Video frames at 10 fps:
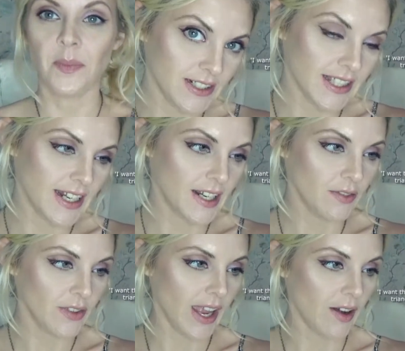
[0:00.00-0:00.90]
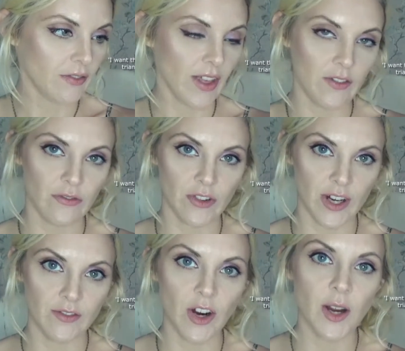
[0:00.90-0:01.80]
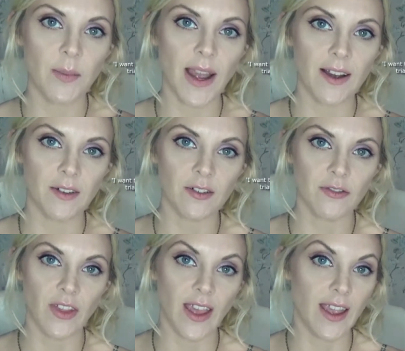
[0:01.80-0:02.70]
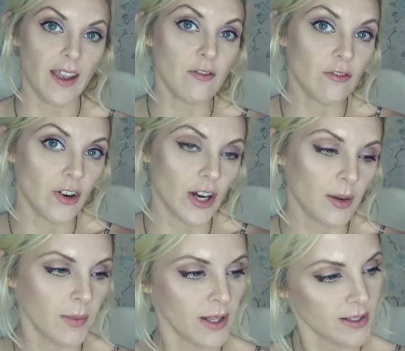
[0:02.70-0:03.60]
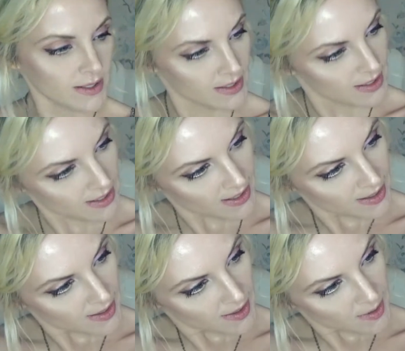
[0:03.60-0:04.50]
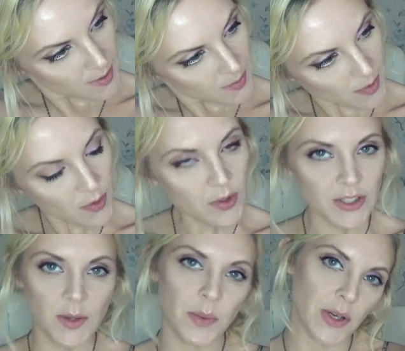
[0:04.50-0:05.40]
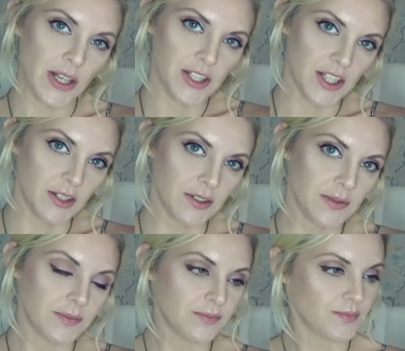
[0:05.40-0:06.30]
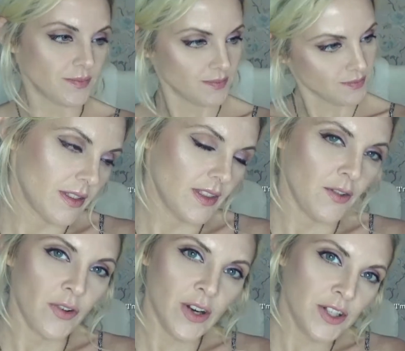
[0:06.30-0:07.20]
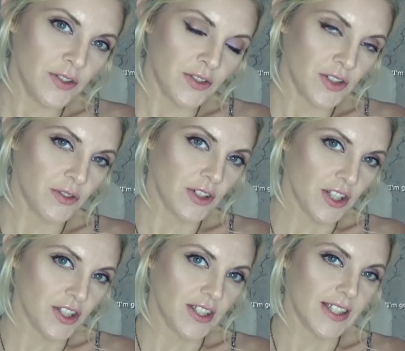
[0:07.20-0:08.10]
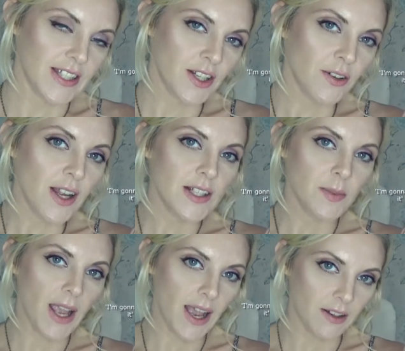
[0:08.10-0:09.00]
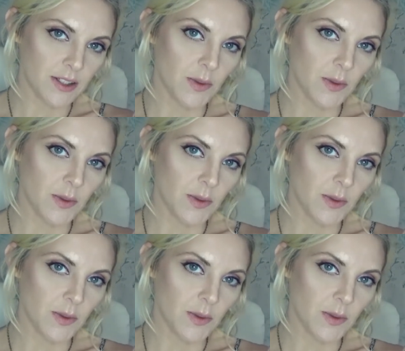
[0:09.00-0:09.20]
They love to have that free roam out of their environment. They're also pretty chilled. They're very individual creatures, so they don't like to be housed